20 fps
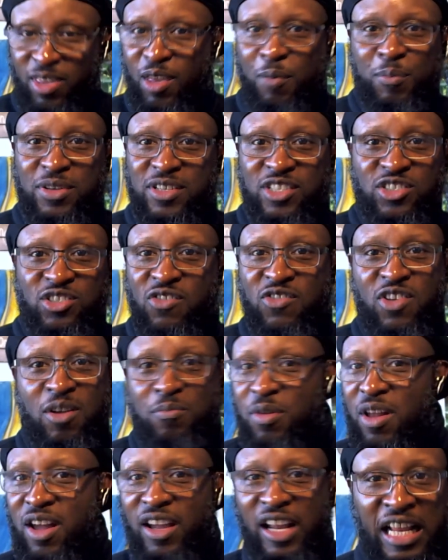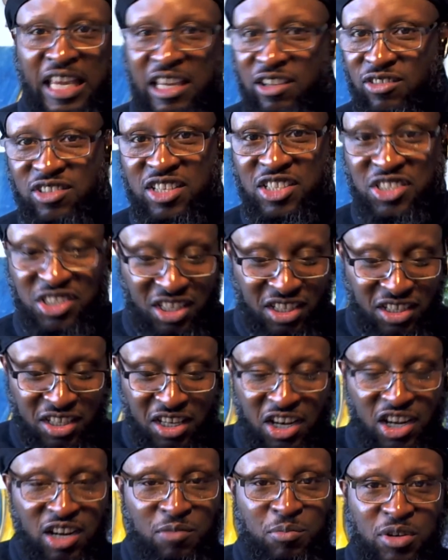But the Sauvignon Blanc killed the acidity
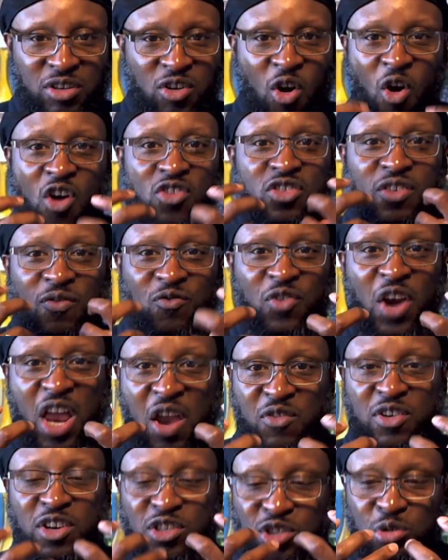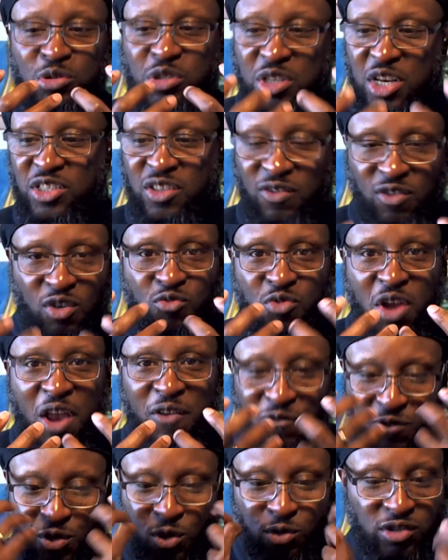here, but all the flavor, the juiciness of the red
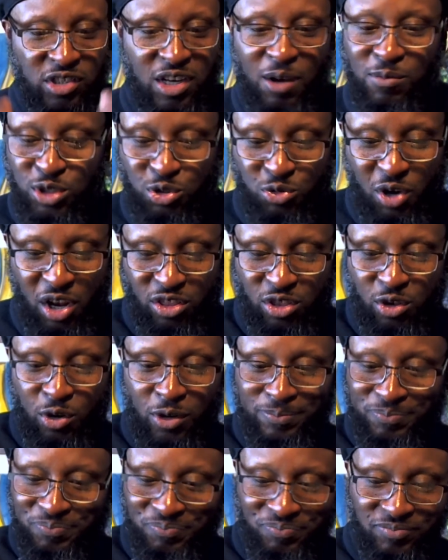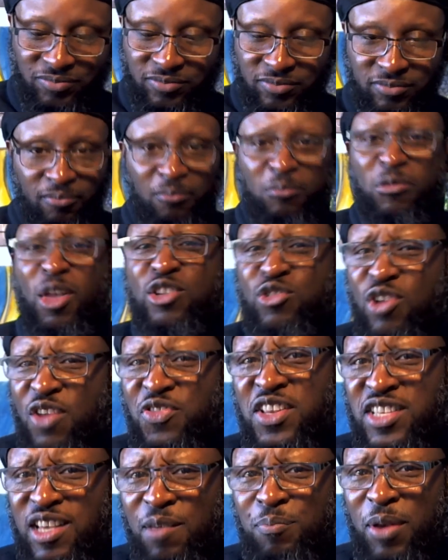fruits comes straight through. So I
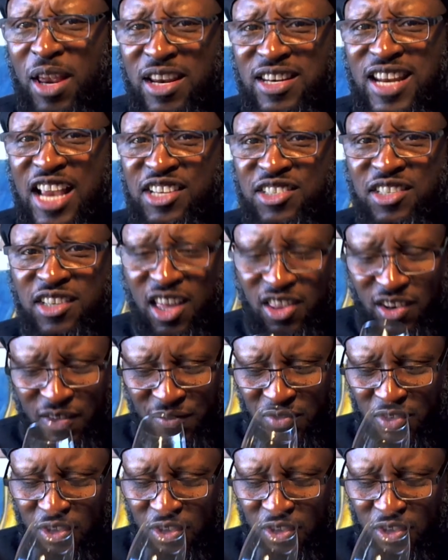think they play nice together.